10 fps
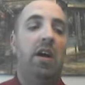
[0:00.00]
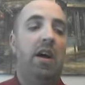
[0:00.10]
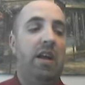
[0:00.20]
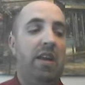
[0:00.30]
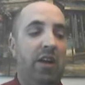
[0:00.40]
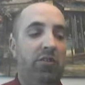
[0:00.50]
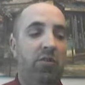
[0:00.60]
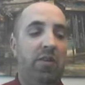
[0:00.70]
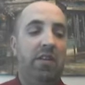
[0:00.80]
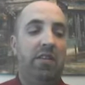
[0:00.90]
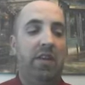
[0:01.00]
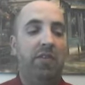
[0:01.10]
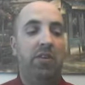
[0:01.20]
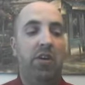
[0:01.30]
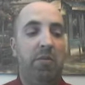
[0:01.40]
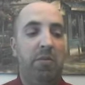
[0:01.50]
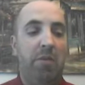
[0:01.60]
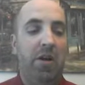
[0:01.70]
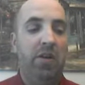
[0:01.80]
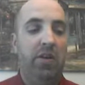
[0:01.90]
Next, we read 7
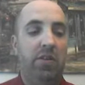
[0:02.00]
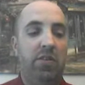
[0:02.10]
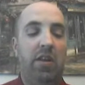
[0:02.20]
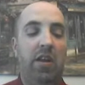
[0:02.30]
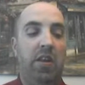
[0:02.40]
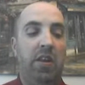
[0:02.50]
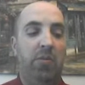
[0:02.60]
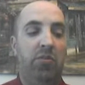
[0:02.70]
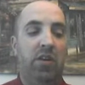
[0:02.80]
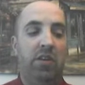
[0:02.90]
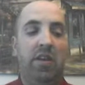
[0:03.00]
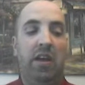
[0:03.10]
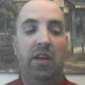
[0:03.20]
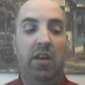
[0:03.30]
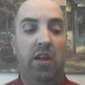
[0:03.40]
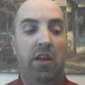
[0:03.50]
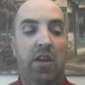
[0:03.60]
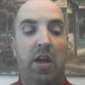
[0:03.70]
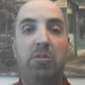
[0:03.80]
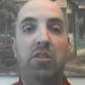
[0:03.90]
common barriers that obstruct tech
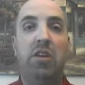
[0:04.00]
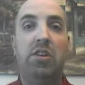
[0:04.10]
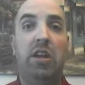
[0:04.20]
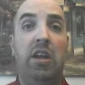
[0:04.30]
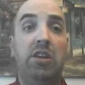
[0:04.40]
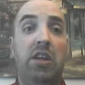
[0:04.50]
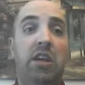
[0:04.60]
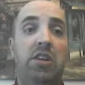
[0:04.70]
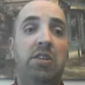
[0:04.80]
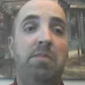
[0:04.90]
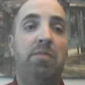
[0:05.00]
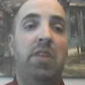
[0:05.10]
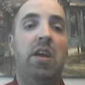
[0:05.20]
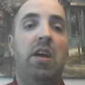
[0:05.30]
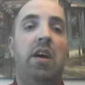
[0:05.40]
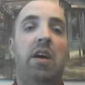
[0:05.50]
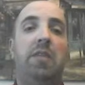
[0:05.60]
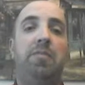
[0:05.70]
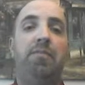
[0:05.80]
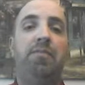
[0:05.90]
adoption in education.
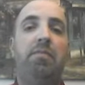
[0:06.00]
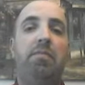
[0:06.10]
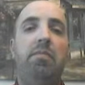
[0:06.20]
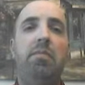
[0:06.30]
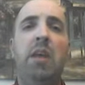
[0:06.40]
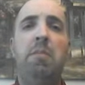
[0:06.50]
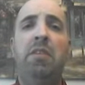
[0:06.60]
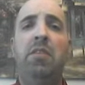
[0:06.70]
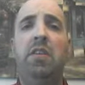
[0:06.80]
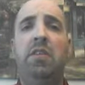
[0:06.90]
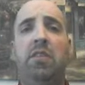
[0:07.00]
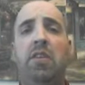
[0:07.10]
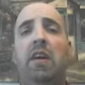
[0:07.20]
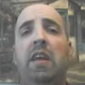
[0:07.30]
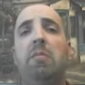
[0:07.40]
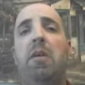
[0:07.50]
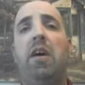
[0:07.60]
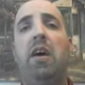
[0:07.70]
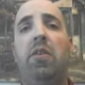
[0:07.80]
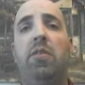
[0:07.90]
Basically, this is talking
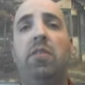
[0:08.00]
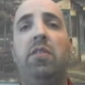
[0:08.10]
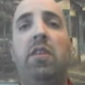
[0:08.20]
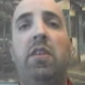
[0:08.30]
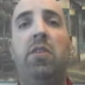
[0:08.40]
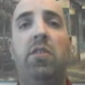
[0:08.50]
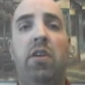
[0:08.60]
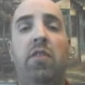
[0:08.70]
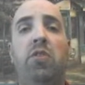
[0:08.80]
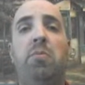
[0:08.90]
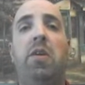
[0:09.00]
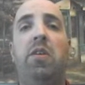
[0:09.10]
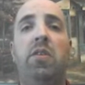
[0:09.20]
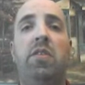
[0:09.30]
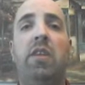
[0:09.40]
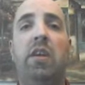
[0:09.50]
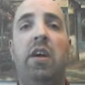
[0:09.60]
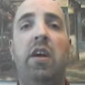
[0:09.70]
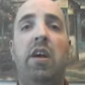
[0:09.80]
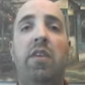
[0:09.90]
about how there are a few barriers that
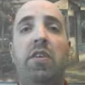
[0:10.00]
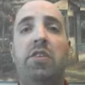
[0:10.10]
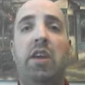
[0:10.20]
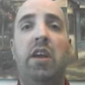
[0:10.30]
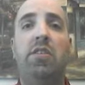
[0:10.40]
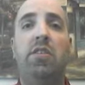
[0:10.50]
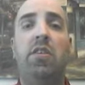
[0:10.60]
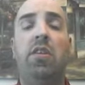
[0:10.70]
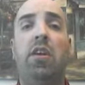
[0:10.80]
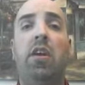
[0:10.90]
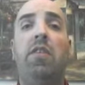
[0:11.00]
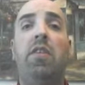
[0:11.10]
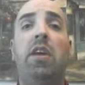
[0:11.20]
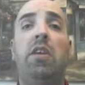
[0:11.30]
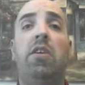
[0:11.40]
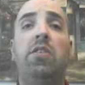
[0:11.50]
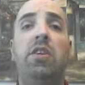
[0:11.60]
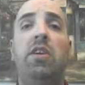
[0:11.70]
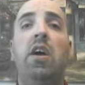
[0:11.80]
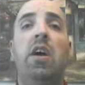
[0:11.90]
cut off education, cut off the
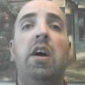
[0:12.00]
technology,